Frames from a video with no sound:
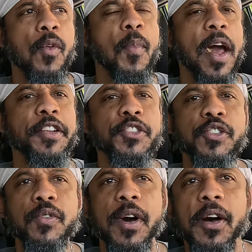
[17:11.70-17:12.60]
You bite
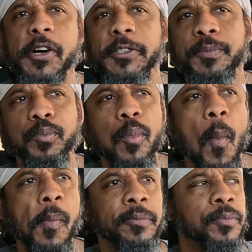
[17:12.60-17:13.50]
into uh
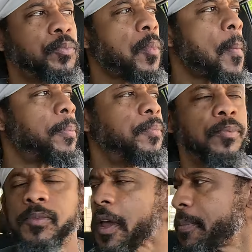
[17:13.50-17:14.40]

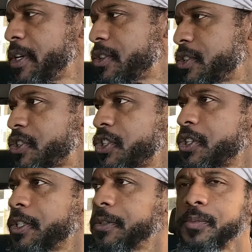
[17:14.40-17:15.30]
like piece of
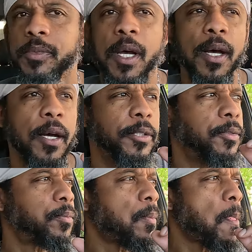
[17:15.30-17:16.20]
sugar. Uh,
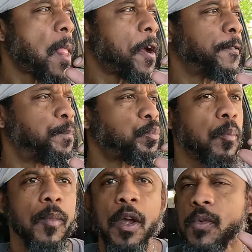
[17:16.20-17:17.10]

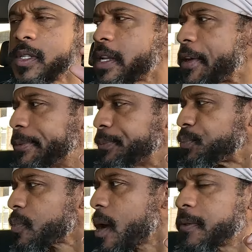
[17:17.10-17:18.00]
what's that?
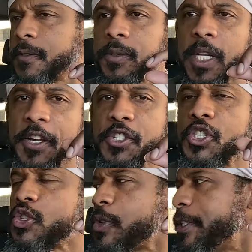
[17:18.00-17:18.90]
Like it's
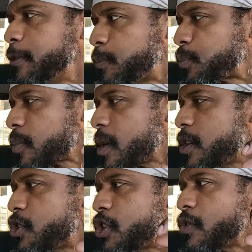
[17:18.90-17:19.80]
chewy.
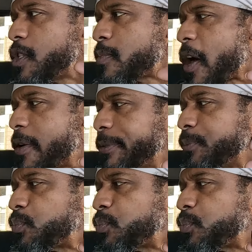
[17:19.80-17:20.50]
The sugar cranberry? Spot.